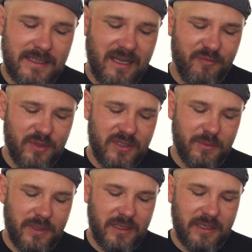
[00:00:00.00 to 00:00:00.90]
I've been
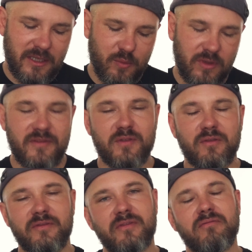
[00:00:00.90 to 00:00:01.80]
doing a little bit of sort
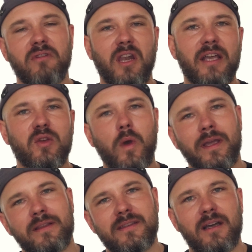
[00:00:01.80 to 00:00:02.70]
of
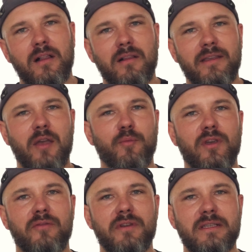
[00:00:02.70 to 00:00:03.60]
lightweight style
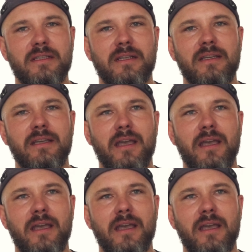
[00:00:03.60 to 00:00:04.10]
camping recently,